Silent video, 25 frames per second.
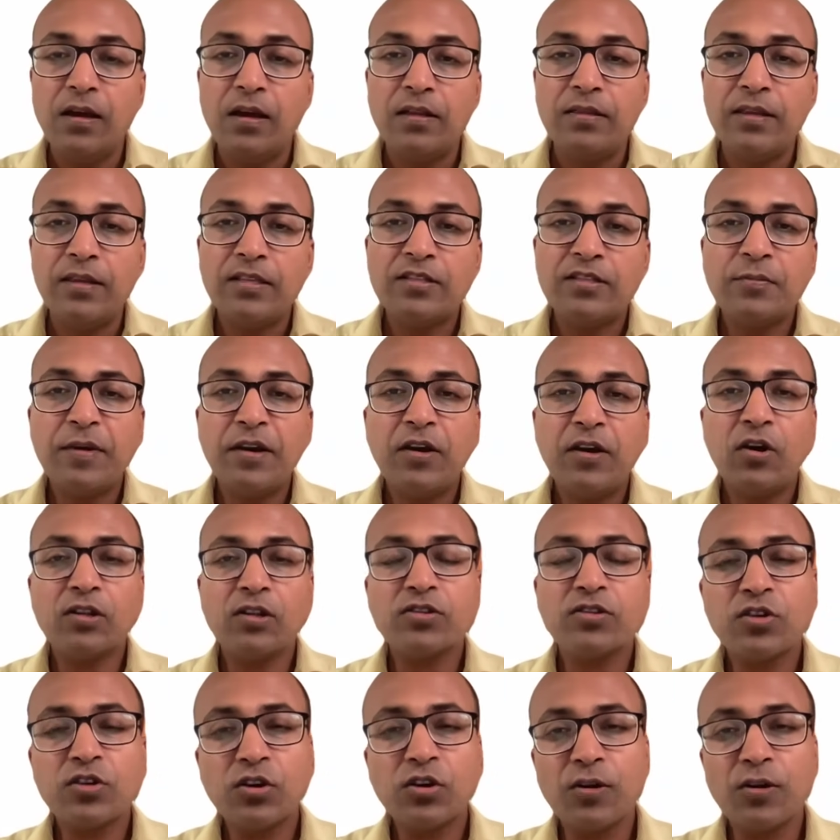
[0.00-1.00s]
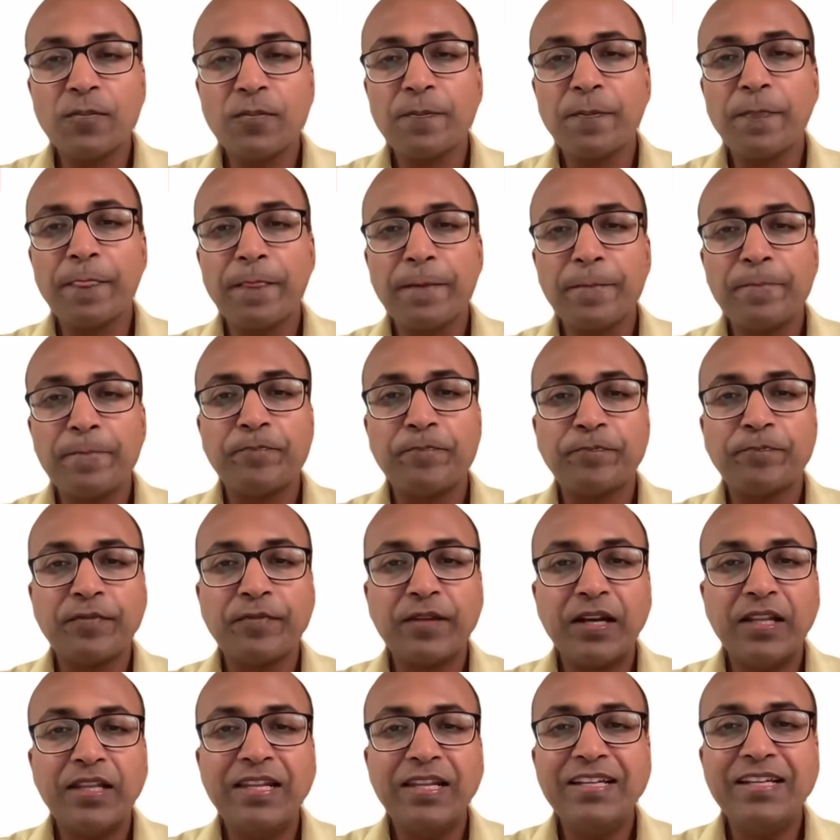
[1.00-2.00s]
This may also
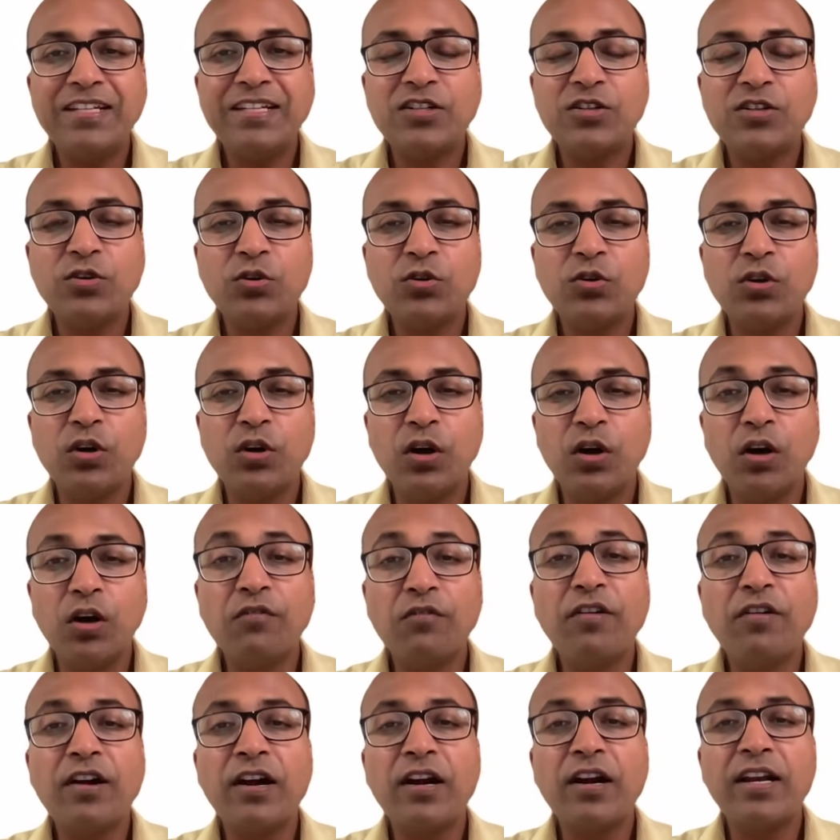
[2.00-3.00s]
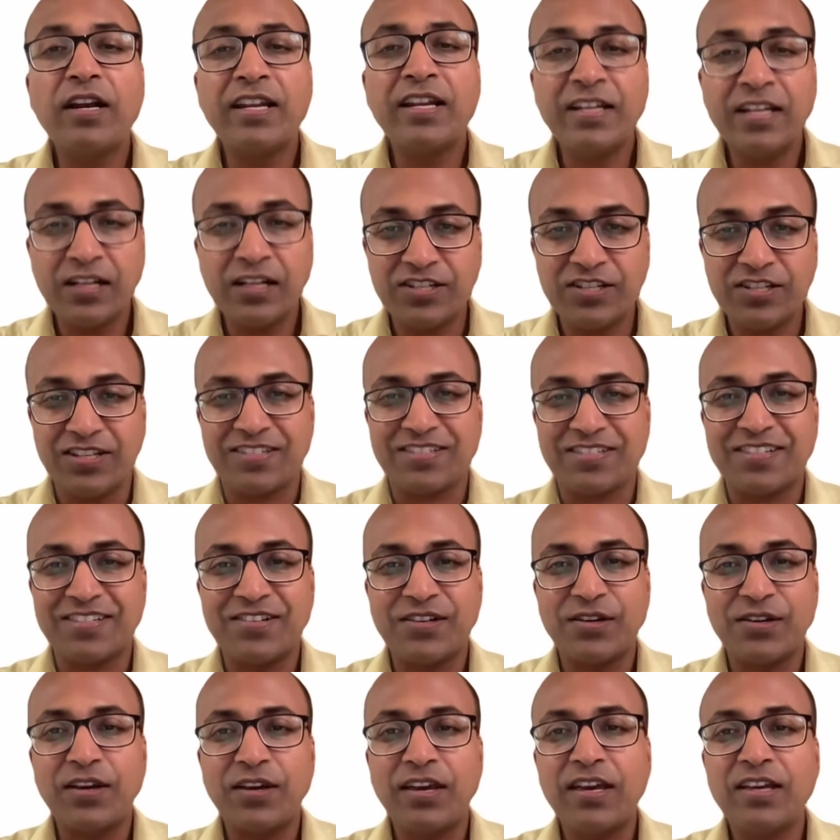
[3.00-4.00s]
lead to overindulgence.
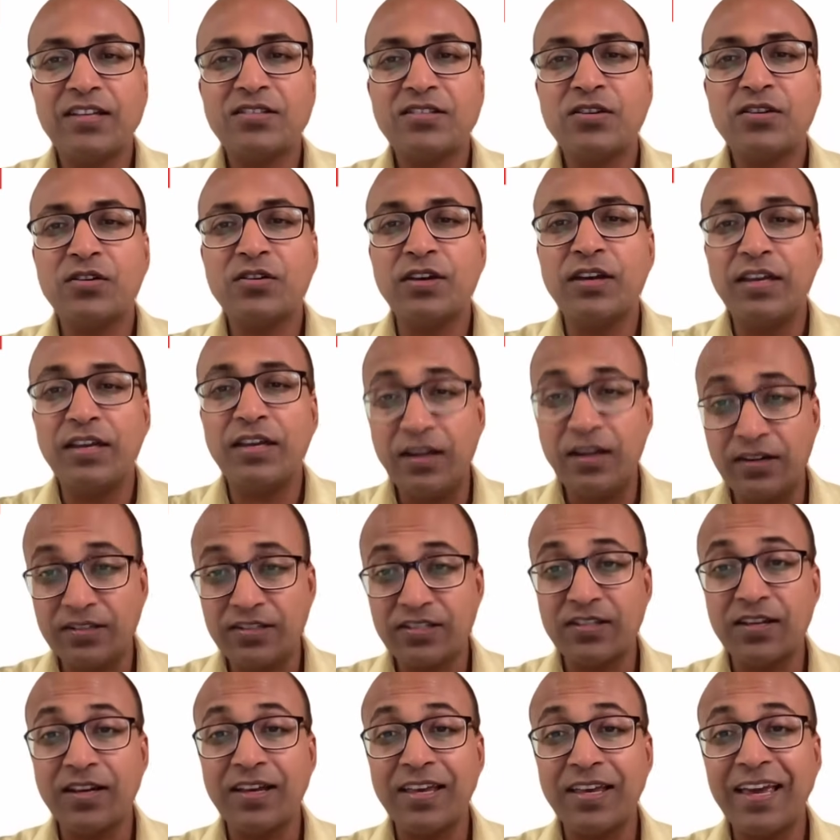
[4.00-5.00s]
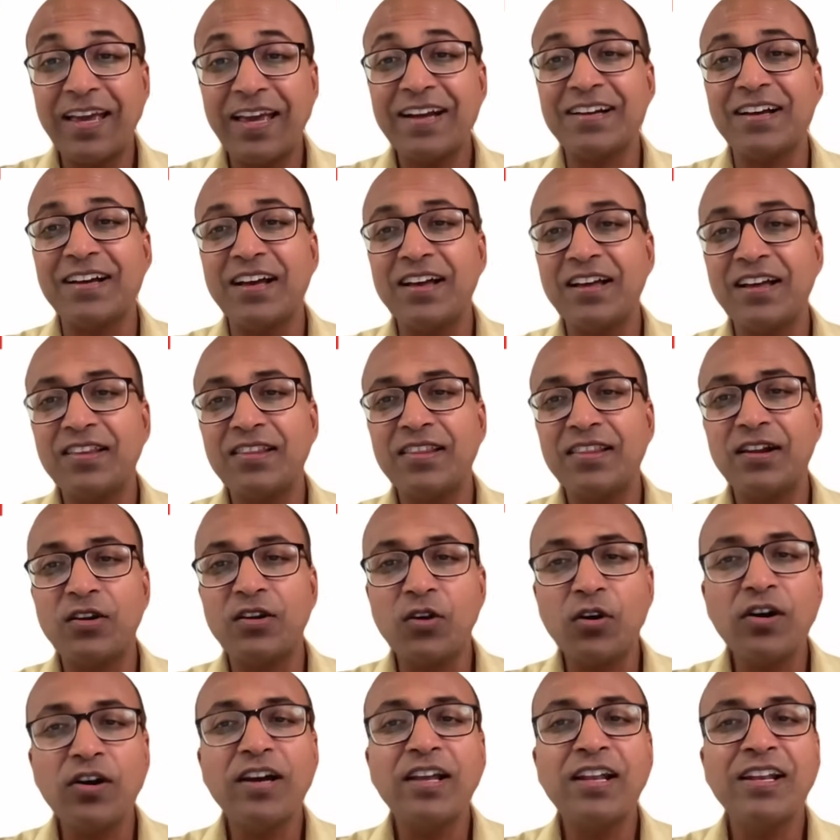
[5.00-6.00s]
Okay, so here's the king, the
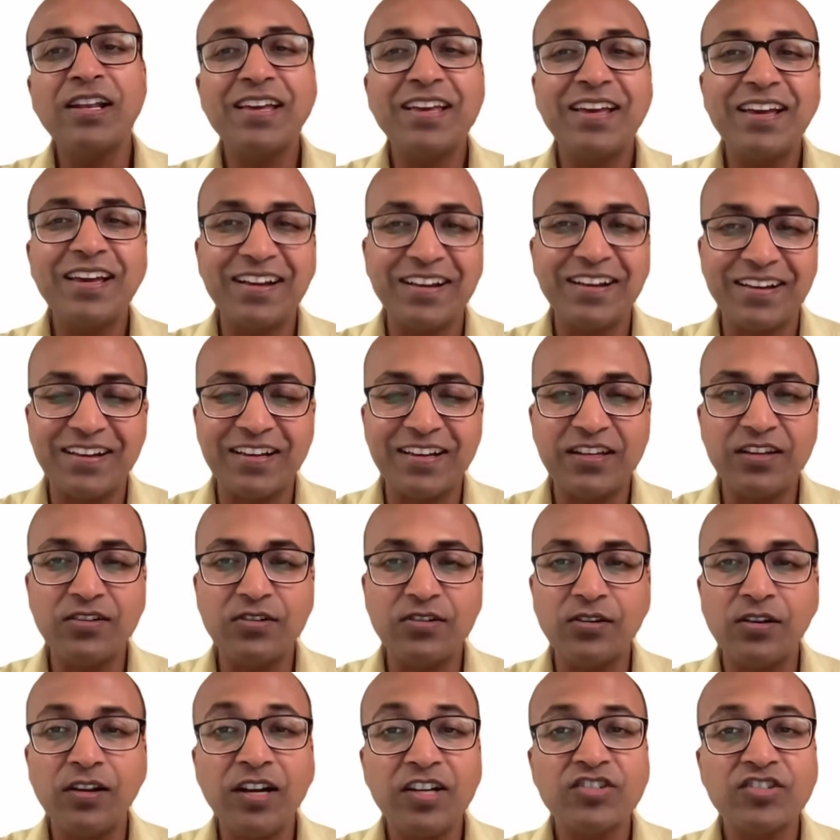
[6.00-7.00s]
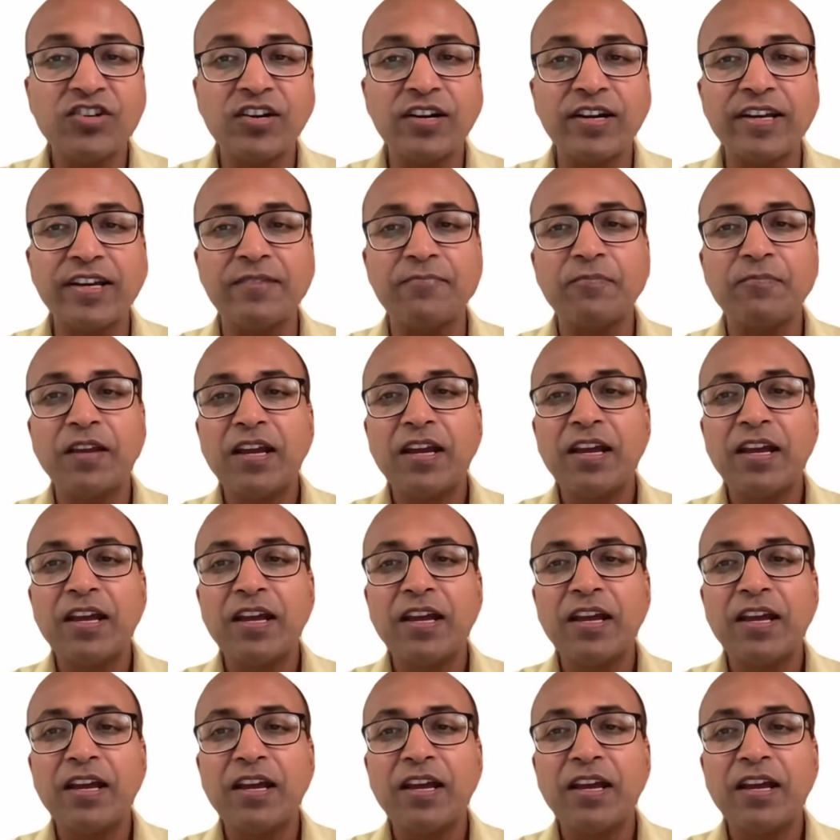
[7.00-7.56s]
royal king, luxury.